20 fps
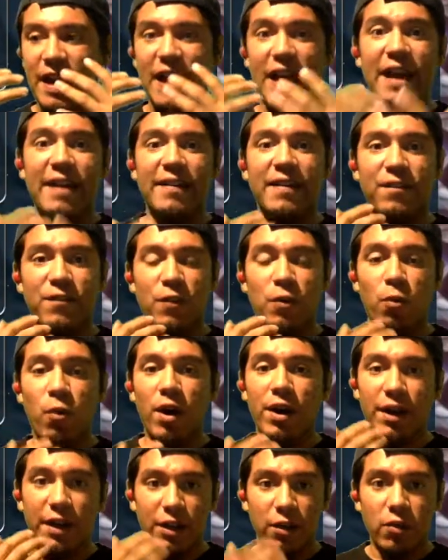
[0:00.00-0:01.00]
And if you
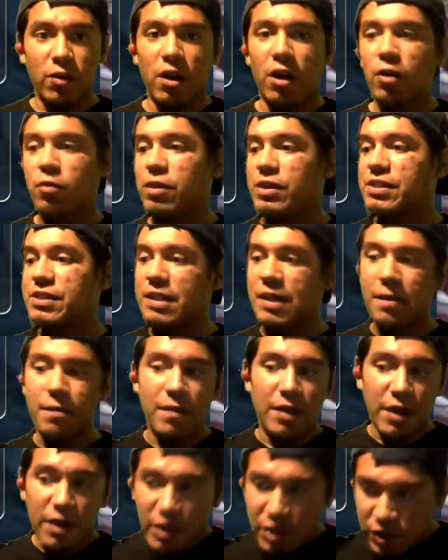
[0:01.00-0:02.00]
want a Guild Conquest team,
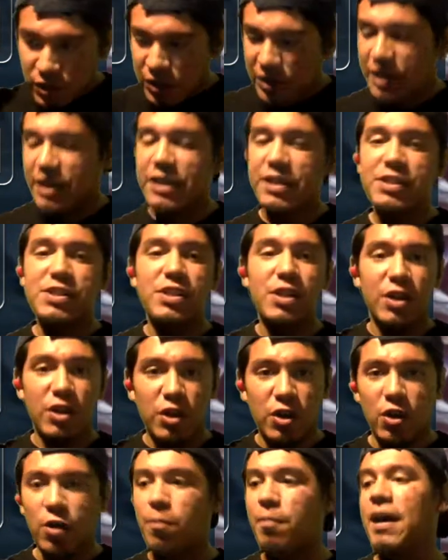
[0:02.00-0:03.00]
she's
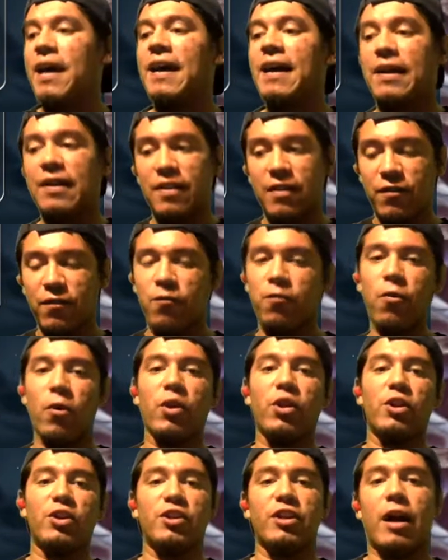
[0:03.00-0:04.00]
your man
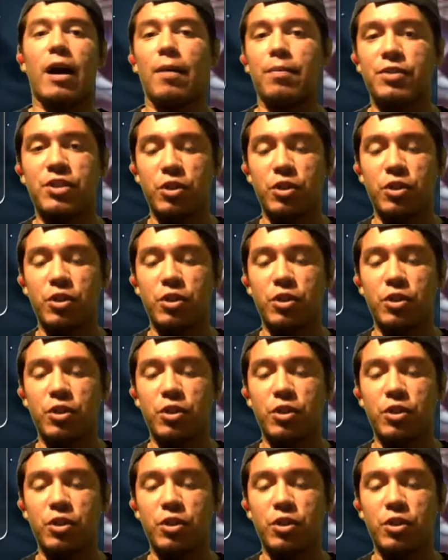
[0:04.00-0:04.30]
for the job.